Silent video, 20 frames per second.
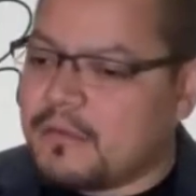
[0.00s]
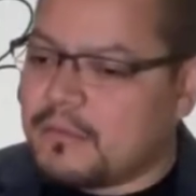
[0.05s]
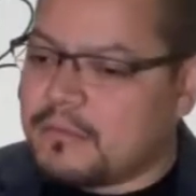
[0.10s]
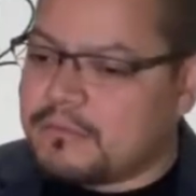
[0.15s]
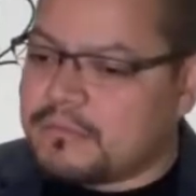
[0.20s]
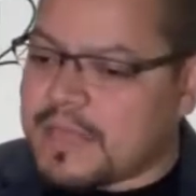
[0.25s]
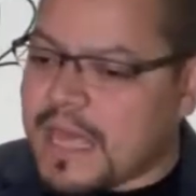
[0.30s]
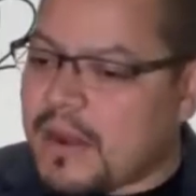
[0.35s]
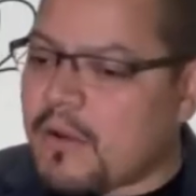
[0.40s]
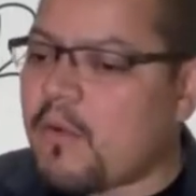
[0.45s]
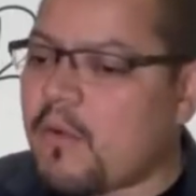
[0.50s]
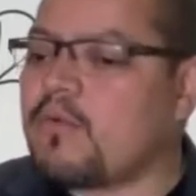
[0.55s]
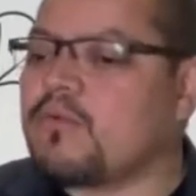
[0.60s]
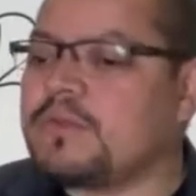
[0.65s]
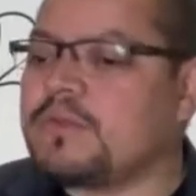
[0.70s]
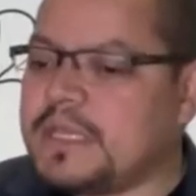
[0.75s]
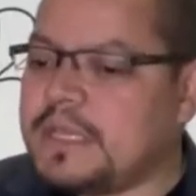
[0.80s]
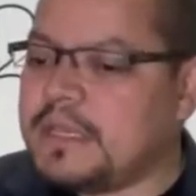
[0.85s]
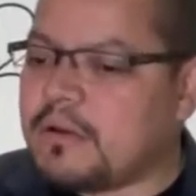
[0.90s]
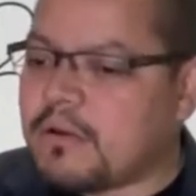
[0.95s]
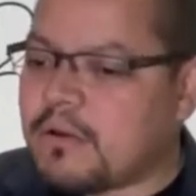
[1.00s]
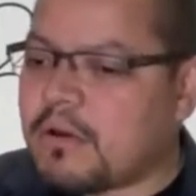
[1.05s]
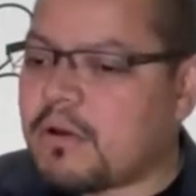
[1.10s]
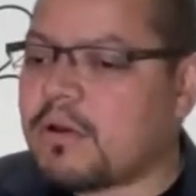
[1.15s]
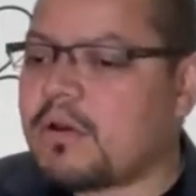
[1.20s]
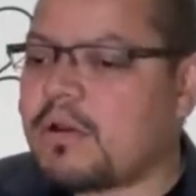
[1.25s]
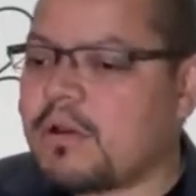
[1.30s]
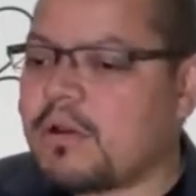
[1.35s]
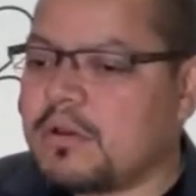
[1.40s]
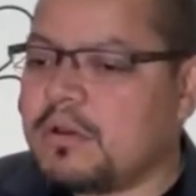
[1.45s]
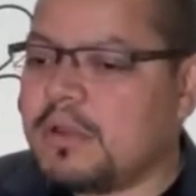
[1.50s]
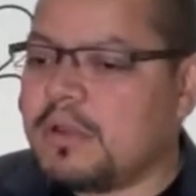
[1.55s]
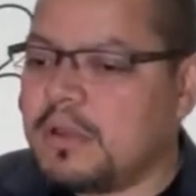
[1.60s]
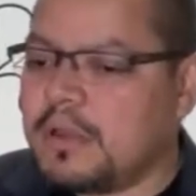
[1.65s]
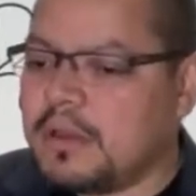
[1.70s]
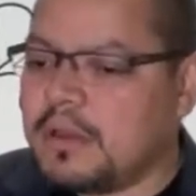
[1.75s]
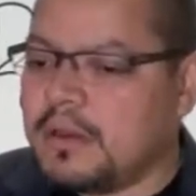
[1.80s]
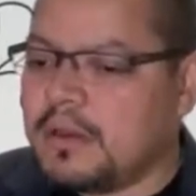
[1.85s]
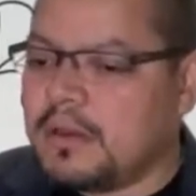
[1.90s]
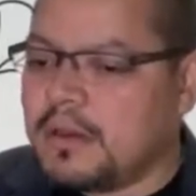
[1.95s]
not only earn
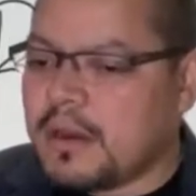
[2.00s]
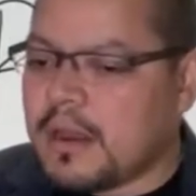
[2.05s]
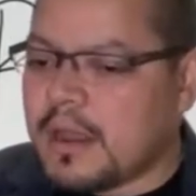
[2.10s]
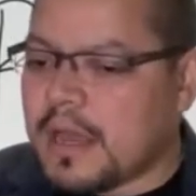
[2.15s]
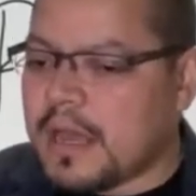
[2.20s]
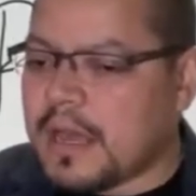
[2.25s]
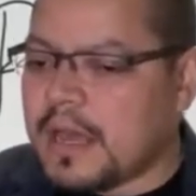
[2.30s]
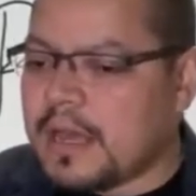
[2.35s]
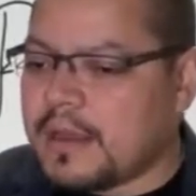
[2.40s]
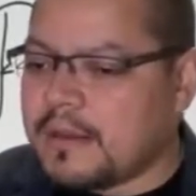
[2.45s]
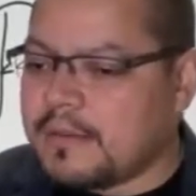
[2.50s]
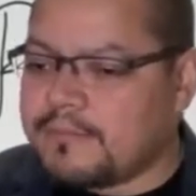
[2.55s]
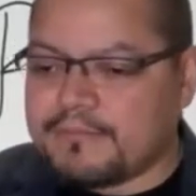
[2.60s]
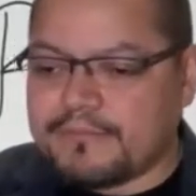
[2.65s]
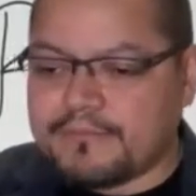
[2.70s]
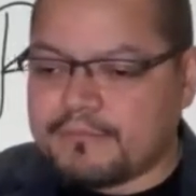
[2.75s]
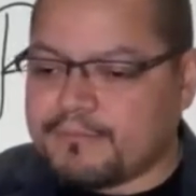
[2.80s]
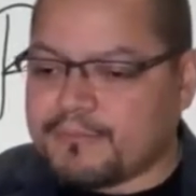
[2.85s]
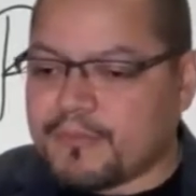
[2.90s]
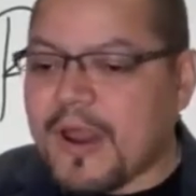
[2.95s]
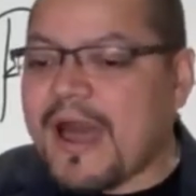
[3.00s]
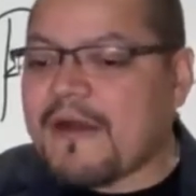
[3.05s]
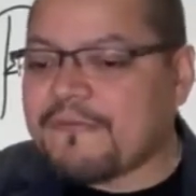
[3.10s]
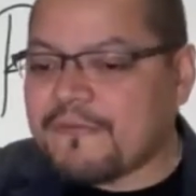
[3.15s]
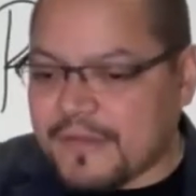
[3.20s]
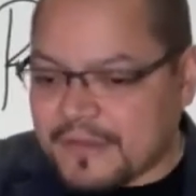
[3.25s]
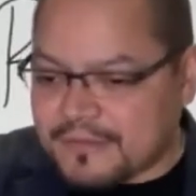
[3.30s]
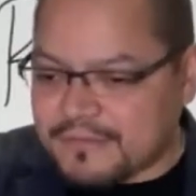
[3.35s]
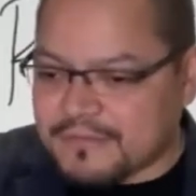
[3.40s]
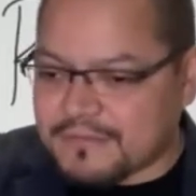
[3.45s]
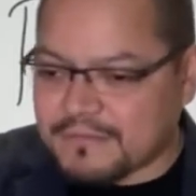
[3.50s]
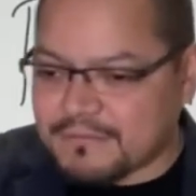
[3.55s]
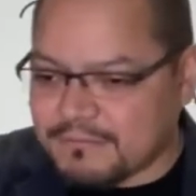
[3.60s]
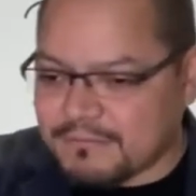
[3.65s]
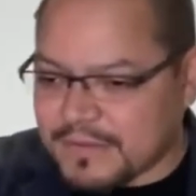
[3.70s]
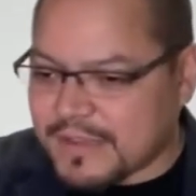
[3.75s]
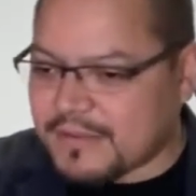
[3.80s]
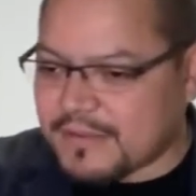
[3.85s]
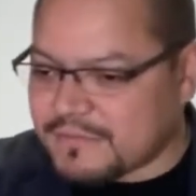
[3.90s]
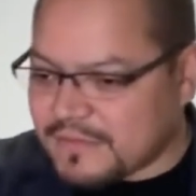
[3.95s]
profits,
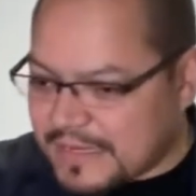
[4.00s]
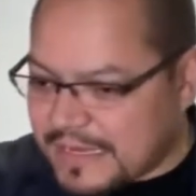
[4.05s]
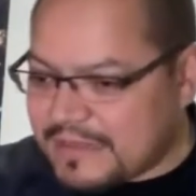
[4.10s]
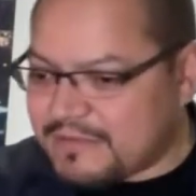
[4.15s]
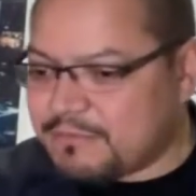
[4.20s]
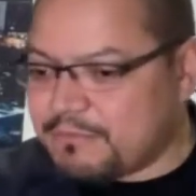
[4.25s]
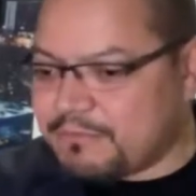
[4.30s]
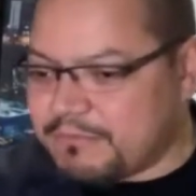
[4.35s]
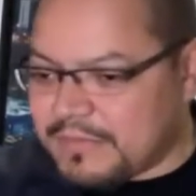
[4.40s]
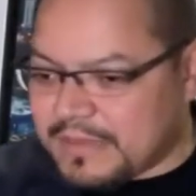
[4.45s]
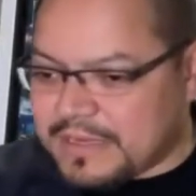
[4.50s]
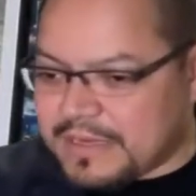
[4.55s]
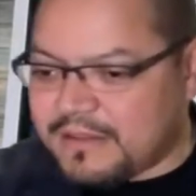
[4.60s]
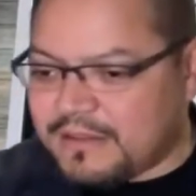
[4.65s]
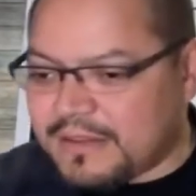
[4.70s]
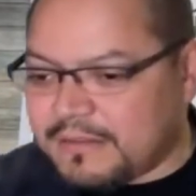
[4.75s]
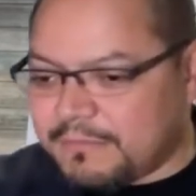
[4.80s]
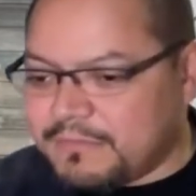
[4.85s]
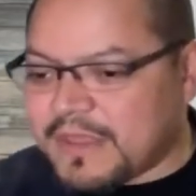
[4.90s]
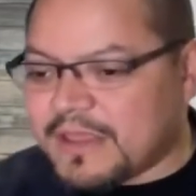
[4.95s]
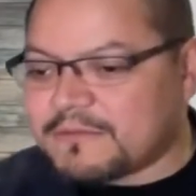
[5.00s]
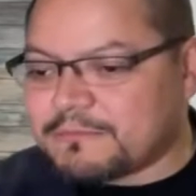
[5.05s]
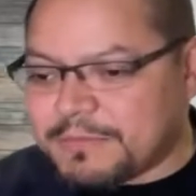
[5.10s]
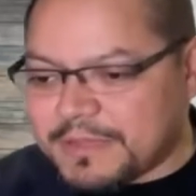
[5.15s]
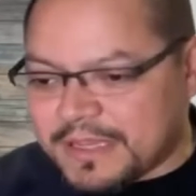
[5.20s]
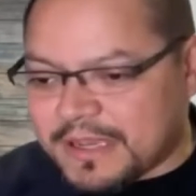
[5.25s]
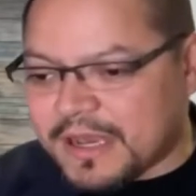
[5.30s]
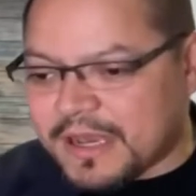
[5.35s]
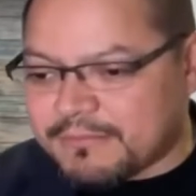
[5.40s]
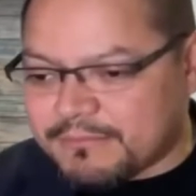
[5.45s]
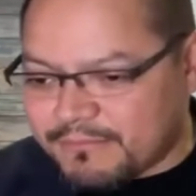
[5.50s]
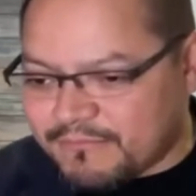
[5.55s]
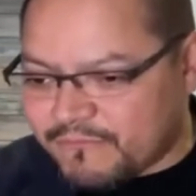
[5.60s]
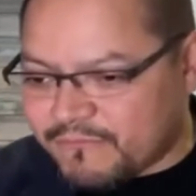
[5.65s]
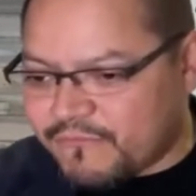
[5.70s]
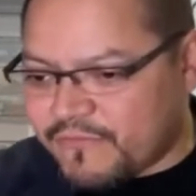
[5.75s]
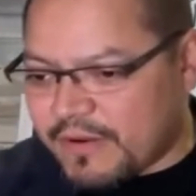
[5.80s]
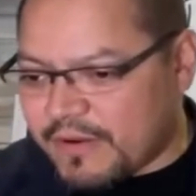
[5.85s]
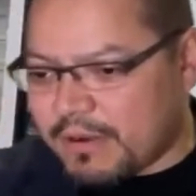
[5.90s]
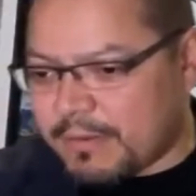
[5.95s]
because it does become
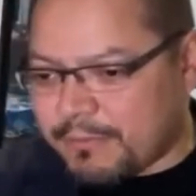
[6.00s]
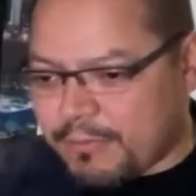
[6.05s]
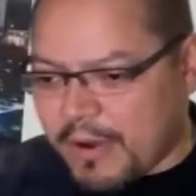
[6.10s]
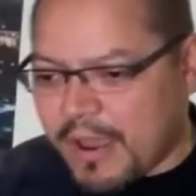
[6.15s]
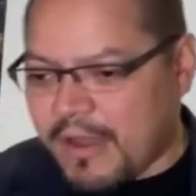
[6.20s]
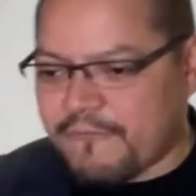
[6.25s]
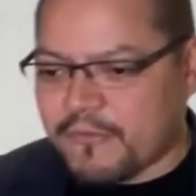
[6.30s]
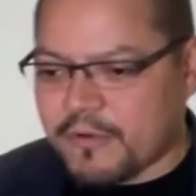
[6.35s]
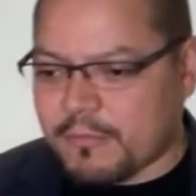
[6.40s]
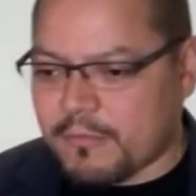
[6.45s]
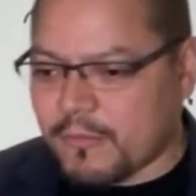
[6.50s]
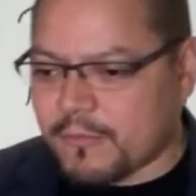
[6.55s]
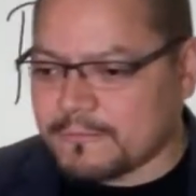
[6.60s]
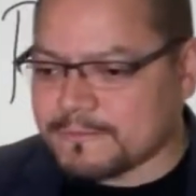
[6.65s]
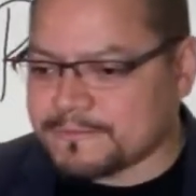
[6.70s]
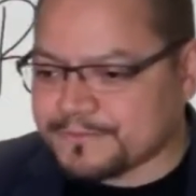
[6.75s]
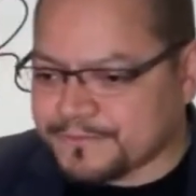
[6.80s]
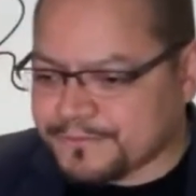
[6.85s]
very profitable,